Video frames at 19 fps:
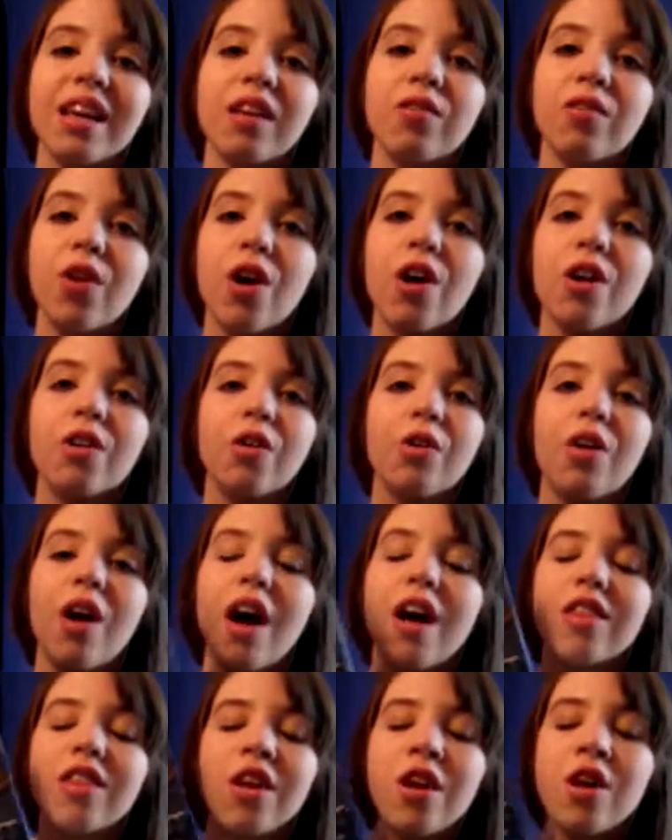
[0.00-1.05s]
And Veronica
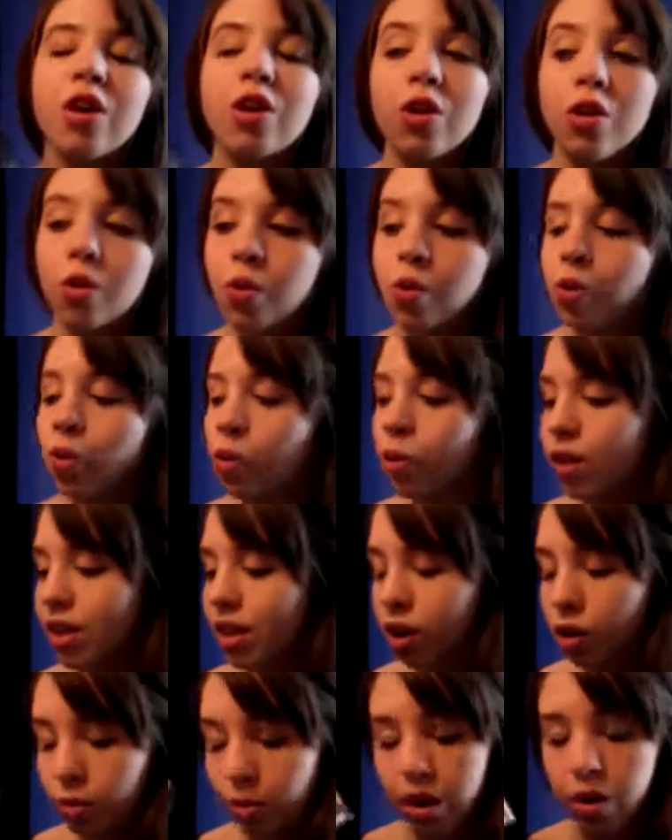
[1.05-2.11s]
Roth, you
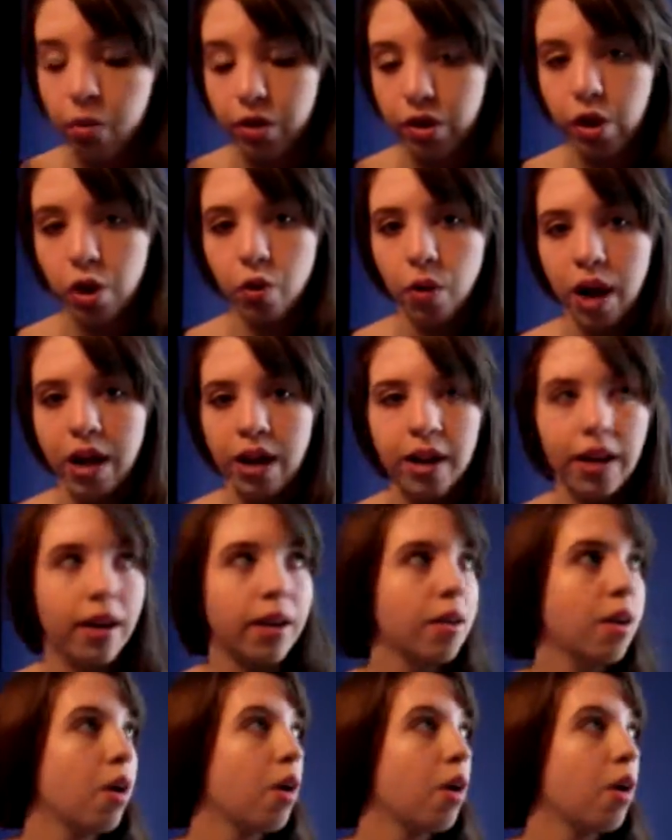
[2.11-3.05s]
kill me with your writing.